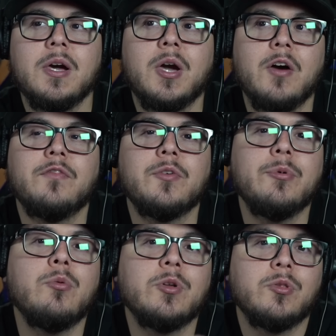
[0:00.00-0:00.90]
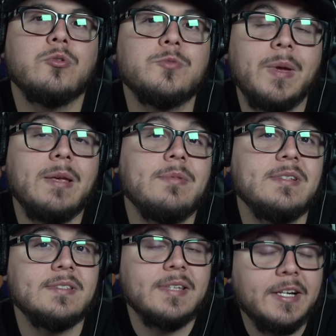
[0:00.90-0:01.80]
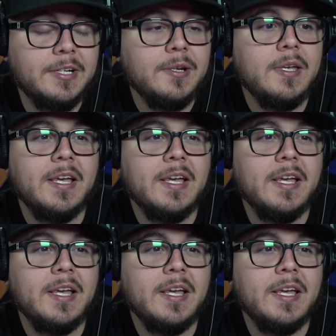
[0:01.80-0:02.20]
comfortable with those babies there,